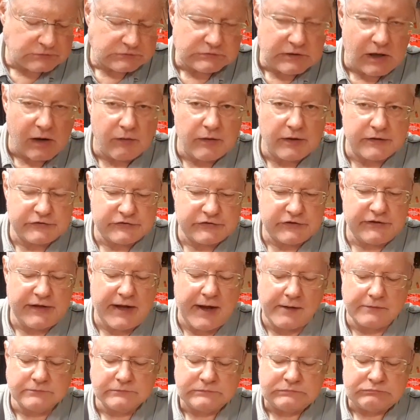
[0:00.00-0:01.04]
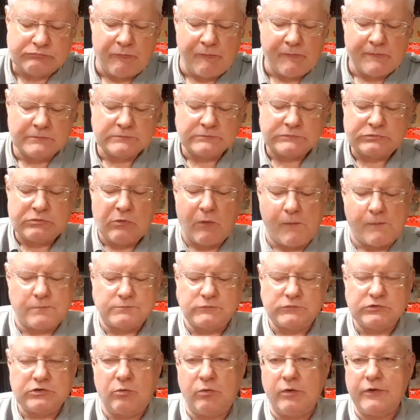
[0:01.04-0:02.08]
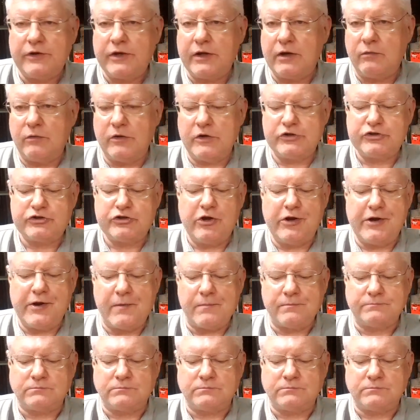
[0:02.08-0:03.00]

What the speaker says: I'd like to see that. Now, one thing I want to show you.